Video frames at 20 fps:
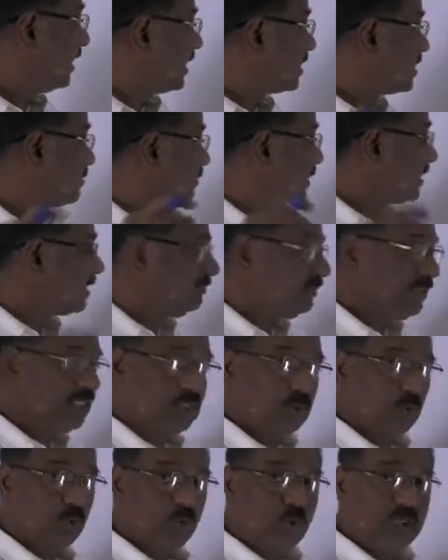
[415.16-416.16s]
that
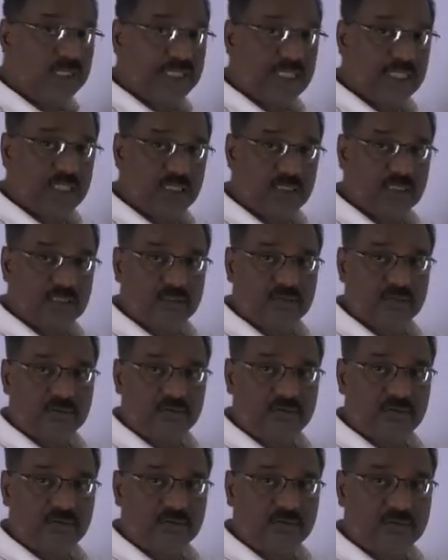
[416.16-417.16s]
specific rule here.
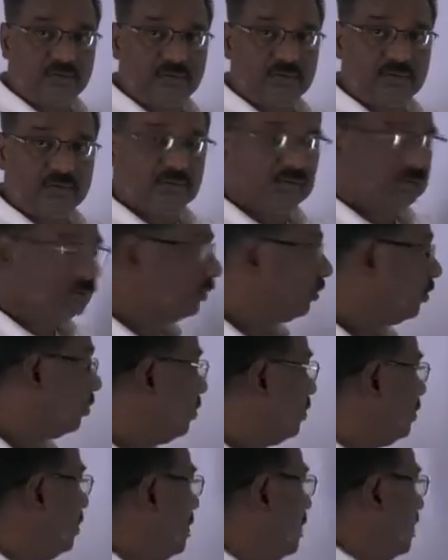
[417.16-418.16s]

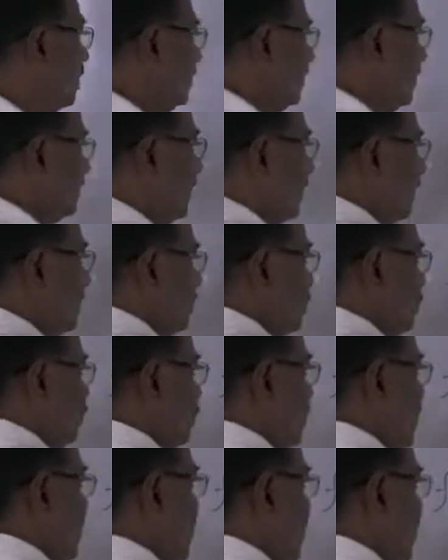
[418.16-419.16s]
So this x,
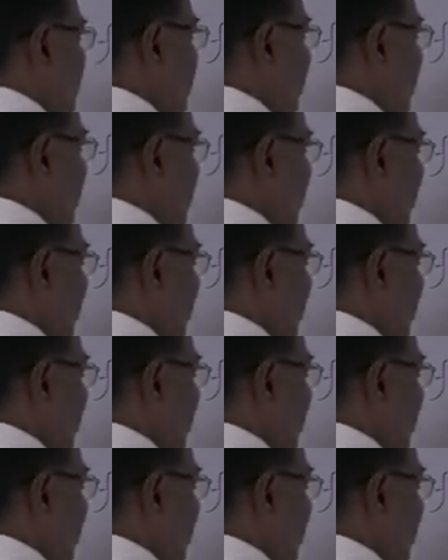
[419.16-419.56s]
y,